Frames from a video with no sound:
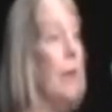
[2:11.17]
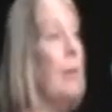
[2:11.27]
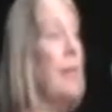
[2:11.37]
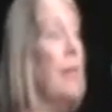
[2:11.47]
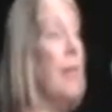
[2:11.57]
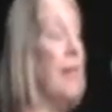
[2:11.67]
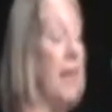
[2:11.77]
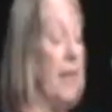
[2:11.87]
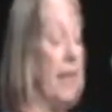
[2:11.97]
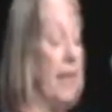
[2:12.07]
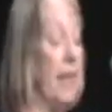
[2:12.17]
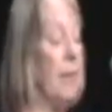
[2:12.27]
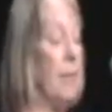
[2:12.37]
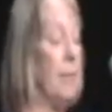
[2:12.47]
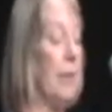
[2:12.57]
Midday,
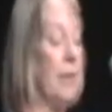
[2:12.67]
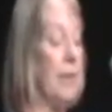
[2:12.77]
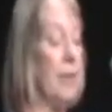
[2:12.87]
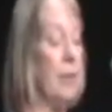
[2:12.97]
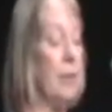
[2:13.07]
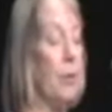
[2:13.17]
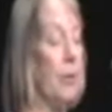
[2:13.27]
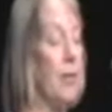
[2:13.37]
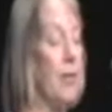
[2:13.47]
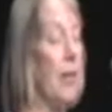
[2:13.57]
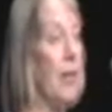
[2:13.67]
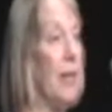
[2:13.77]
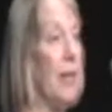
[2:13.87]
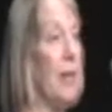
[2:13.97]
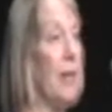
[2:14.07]
piercing blue sky,